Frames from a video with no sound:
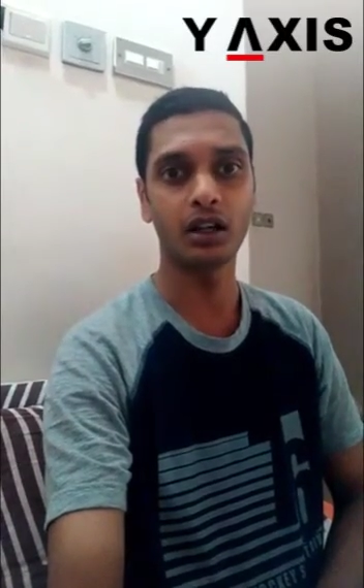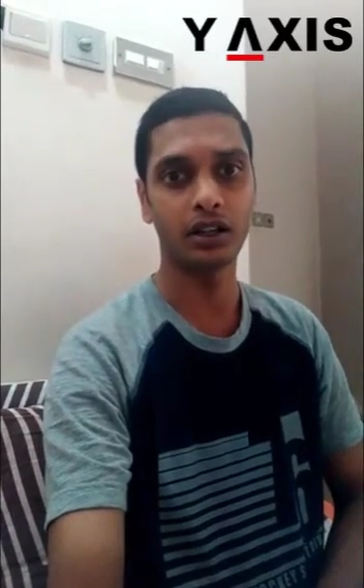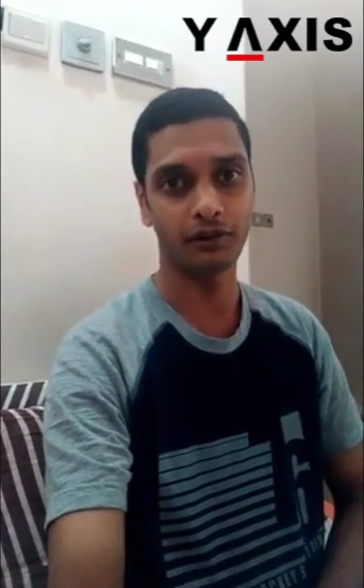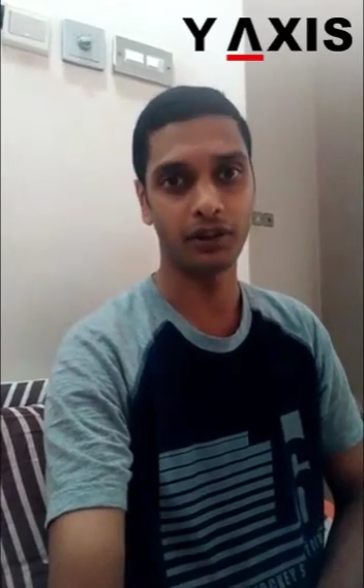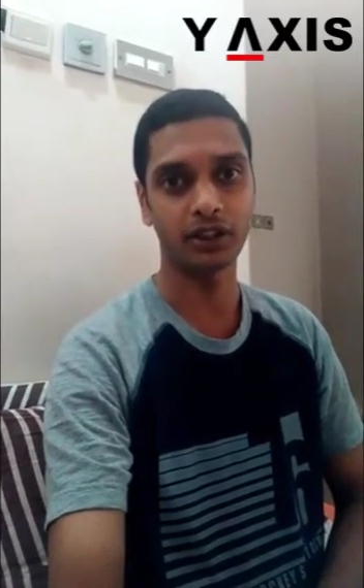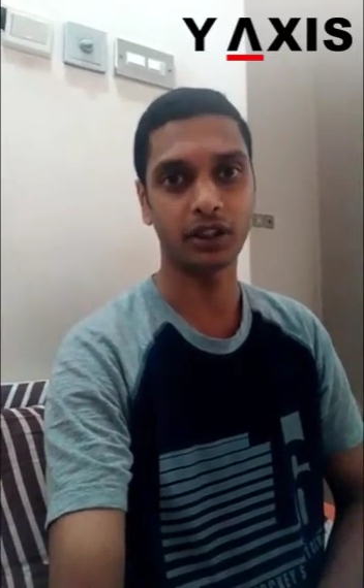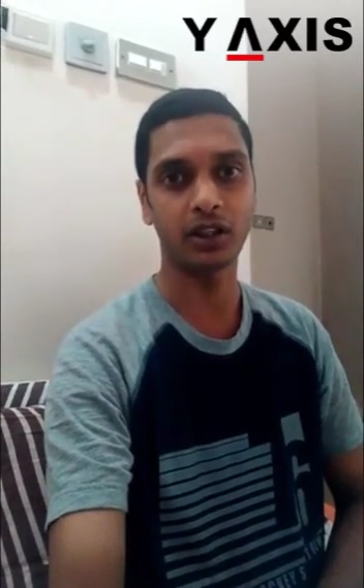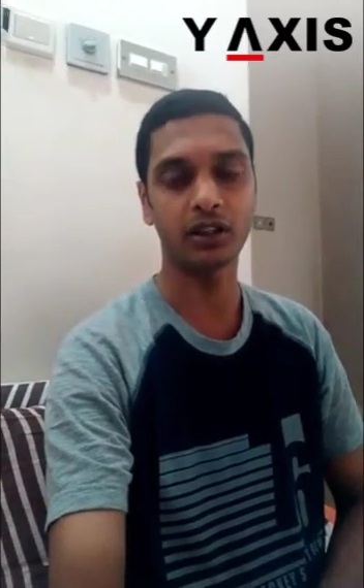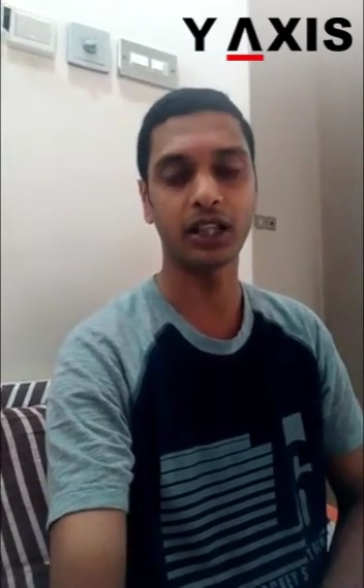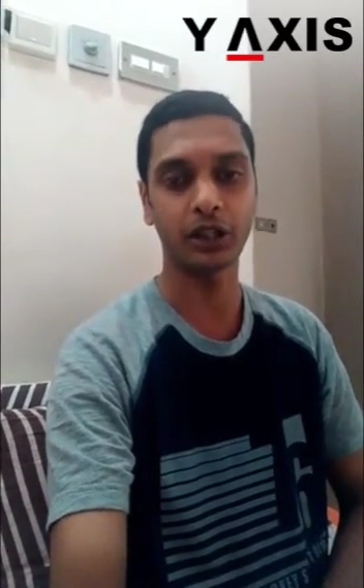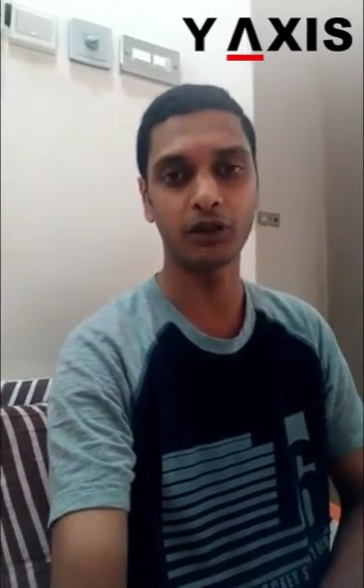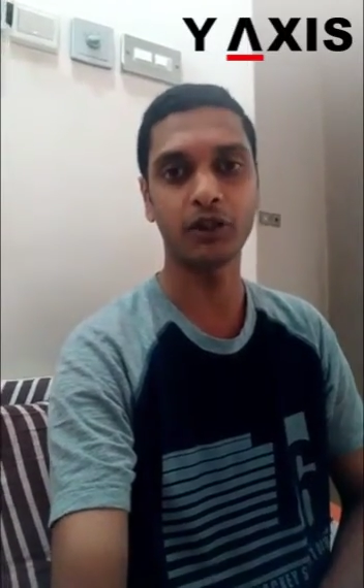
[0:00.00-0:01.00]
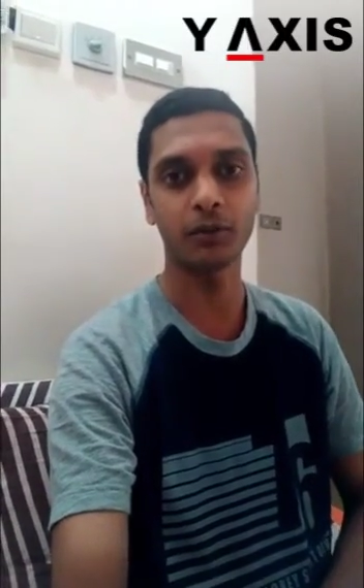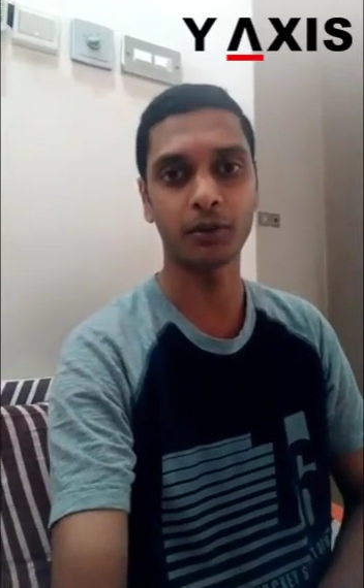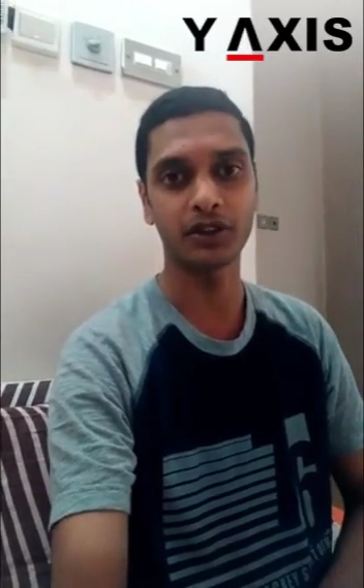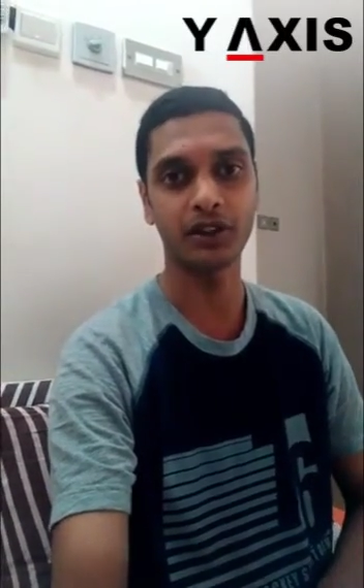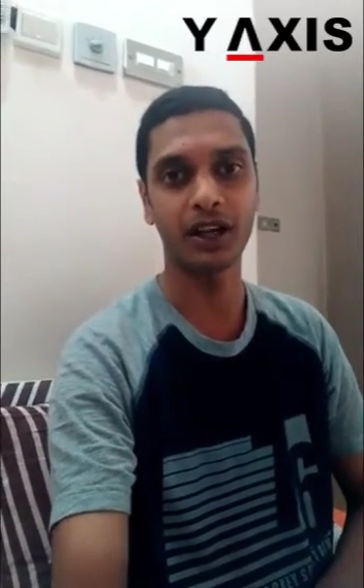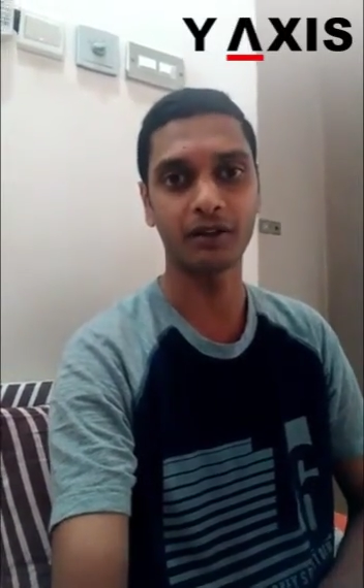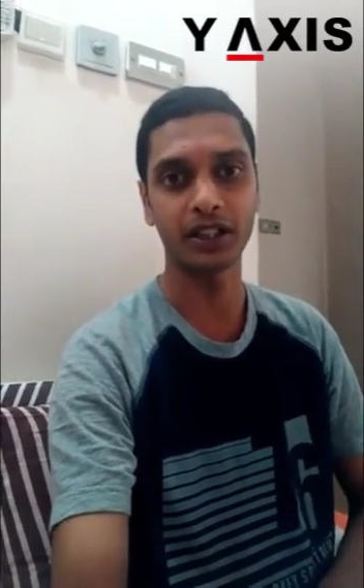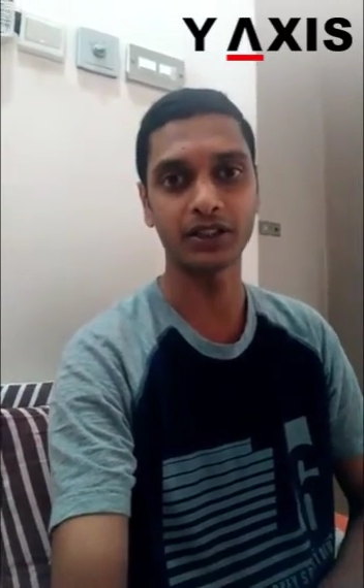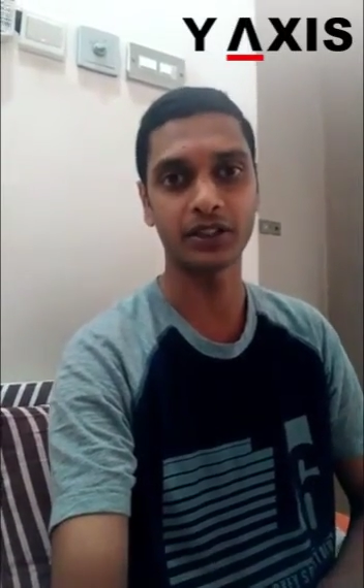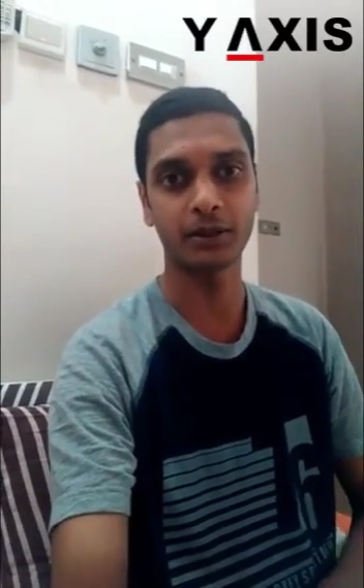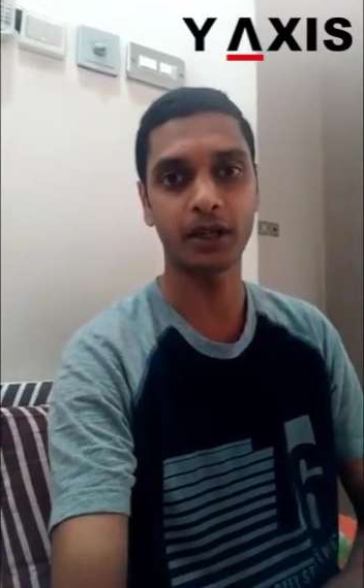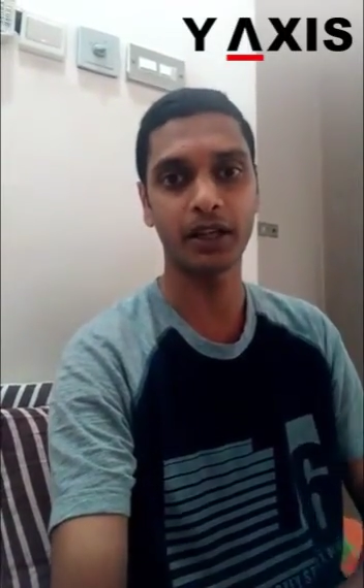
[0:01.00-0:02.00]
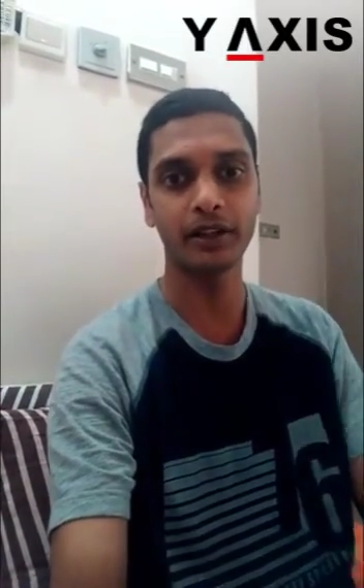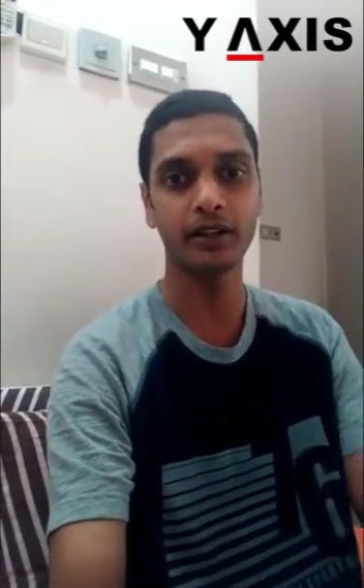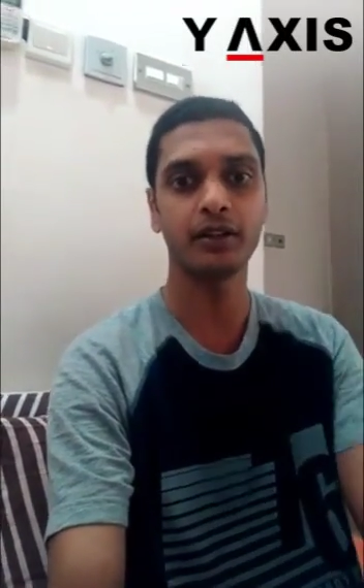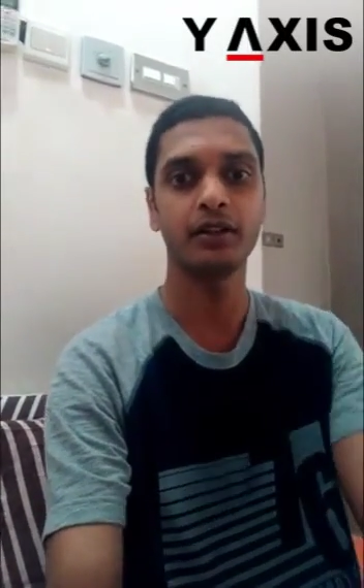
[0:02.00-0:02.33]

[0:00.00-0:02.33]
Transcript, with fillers: Navyata. Thank you very much. Have a nice day. Bye.